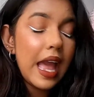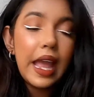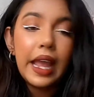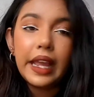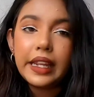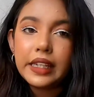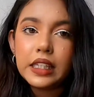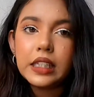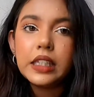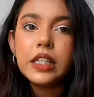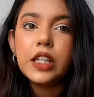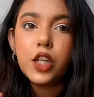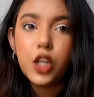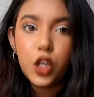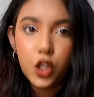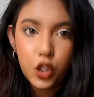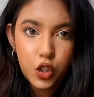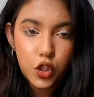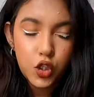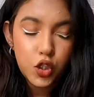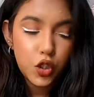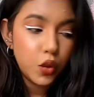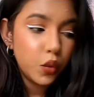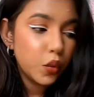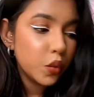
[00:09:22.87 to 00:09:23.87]
any
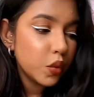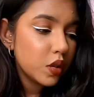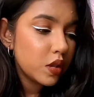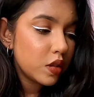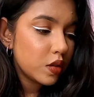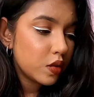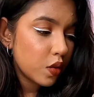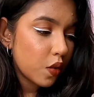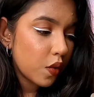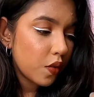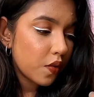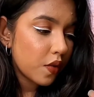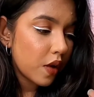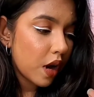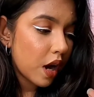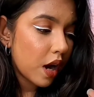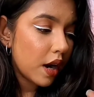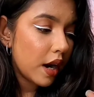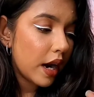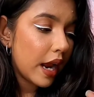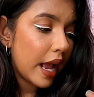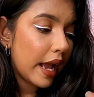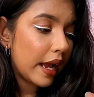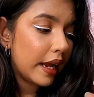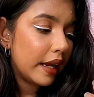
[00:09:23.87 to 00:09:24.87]
issues so
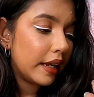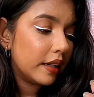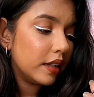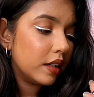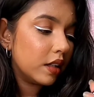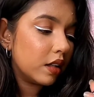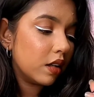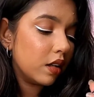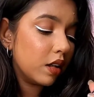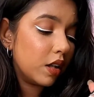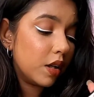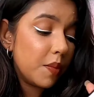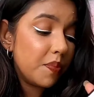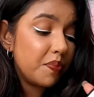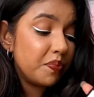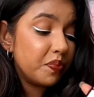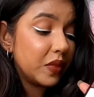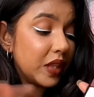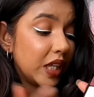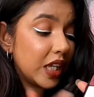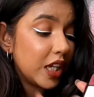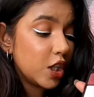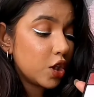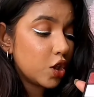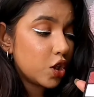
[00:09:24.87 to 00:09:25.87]
far.
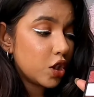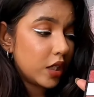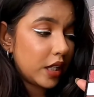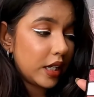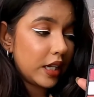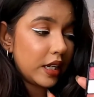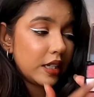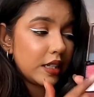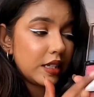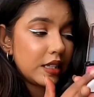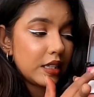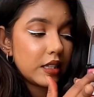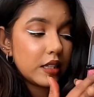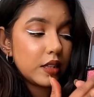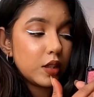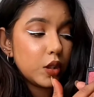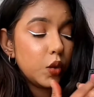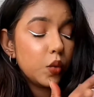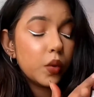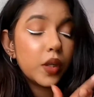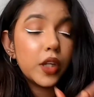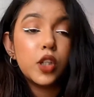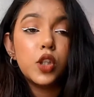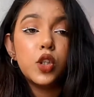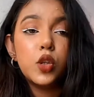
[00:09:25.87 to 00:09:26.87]
And these shades,
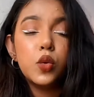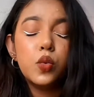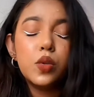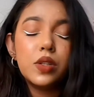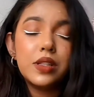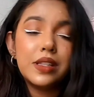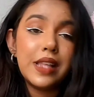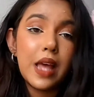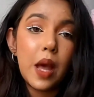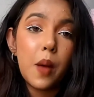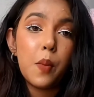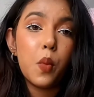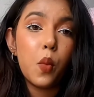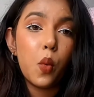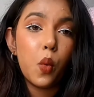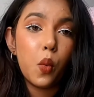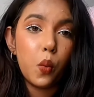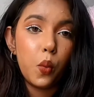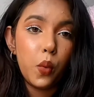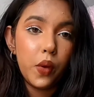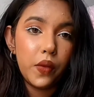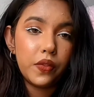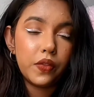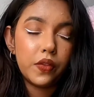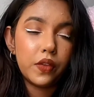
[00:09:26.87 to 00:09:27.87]
you can use
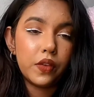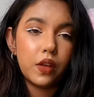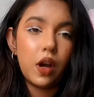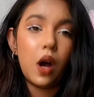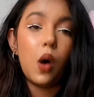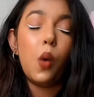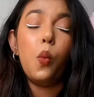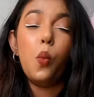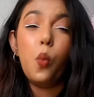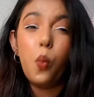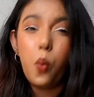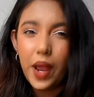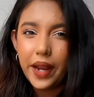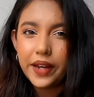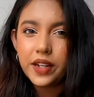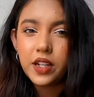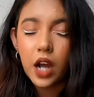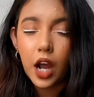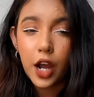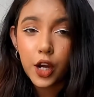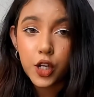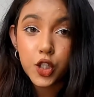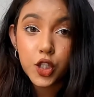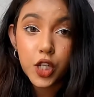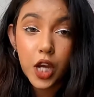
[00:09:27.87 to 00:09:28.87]
them with a wet
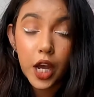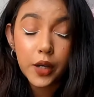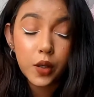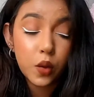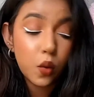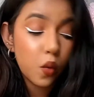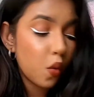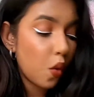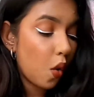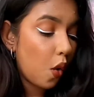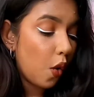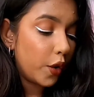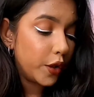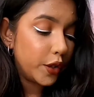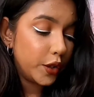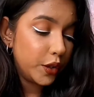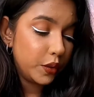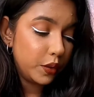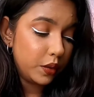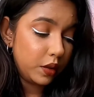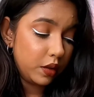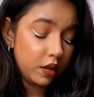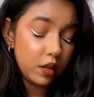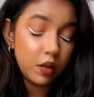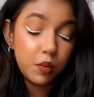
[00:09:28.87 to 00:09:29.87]
eyeshadow or
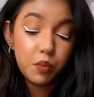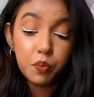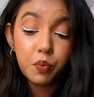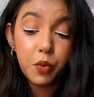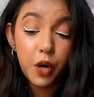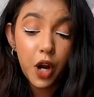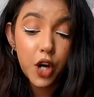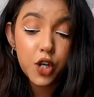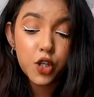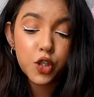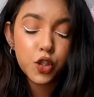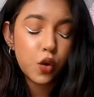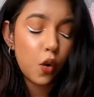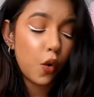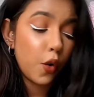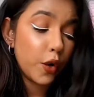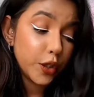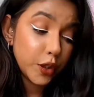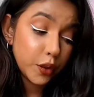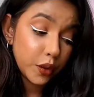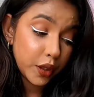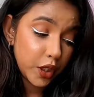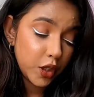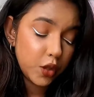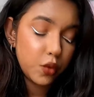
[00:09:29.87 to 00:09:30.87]
your brush,
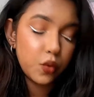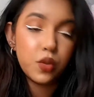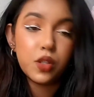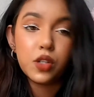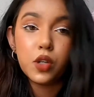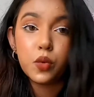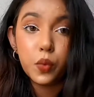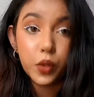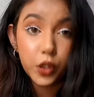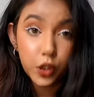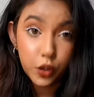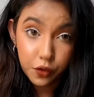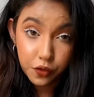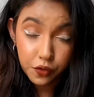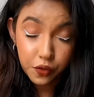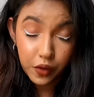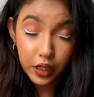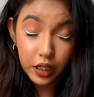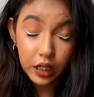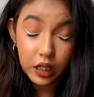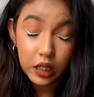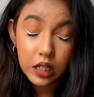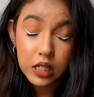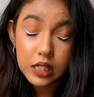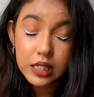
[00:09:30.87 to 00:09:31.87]
or you can use it with your
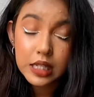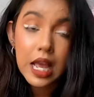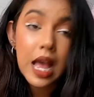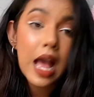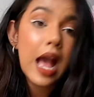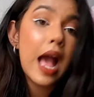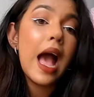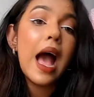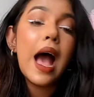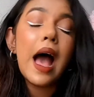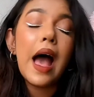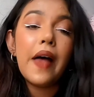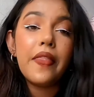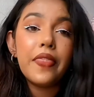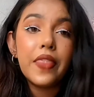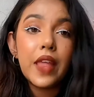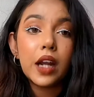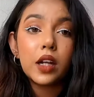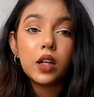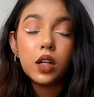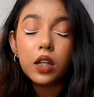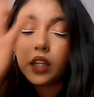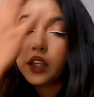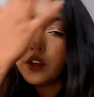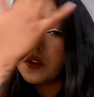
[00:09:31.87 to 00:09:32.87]
fingers, and
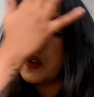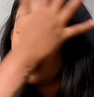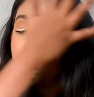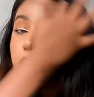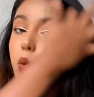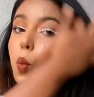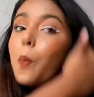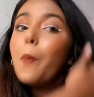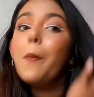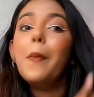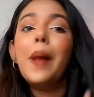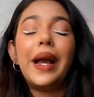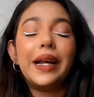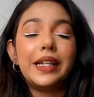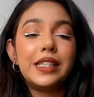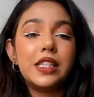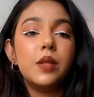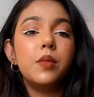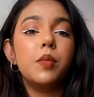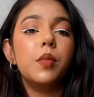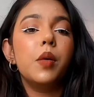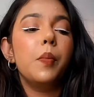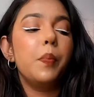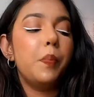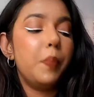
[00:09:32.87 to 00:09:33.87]
that will give you
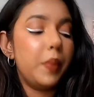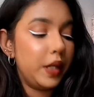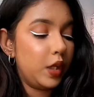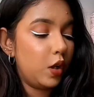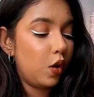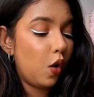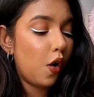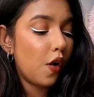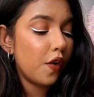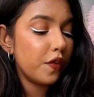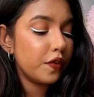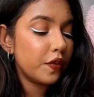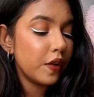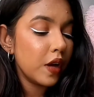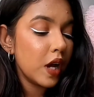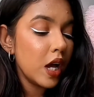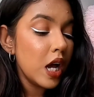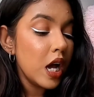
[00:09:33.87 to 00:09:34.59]
maximum payoff.